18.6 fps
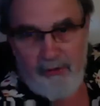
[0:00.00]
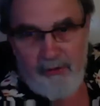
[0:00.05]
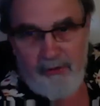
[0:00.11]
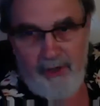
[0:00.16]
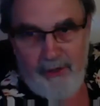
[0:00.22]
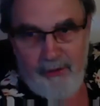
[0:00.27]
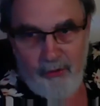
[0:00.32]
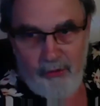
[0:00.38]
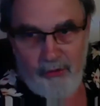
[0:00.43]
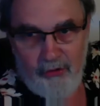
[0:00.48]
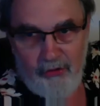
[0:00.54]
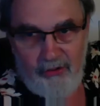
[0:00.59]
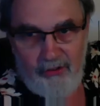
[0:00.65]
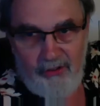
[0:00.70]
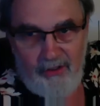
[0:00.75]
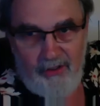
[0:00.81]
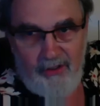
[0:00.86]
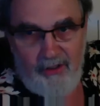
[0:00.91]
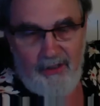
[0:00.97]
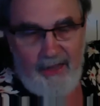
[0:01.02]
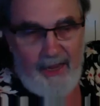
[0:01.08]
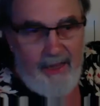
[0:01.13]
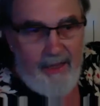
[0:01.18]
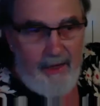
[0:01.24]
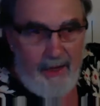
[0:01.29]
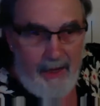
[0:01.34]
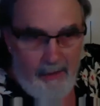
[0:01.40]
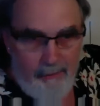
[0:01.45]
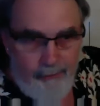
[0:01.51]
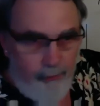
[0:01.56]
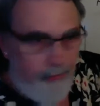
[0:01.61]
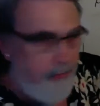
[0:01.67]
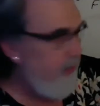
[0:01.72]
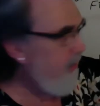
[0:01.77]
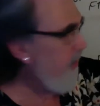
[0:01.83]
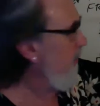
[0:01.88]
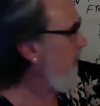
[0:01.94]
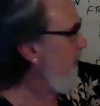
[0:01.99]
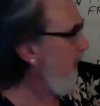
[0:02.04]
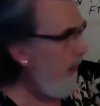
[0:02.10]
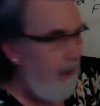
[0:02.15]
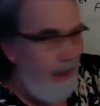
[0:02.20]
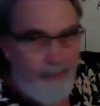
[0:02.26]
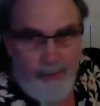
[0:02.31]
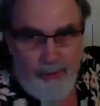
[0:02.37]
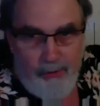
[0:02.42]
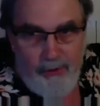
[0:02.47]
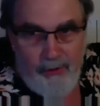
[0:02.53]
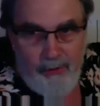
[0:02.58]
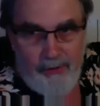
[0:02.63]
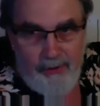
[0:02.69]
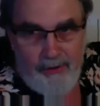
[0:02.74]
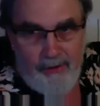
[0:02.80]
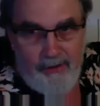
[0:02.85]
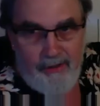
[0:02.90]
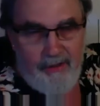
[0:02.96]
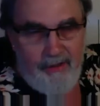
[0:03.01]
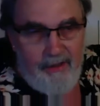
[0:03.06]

schedules and effort and opportunity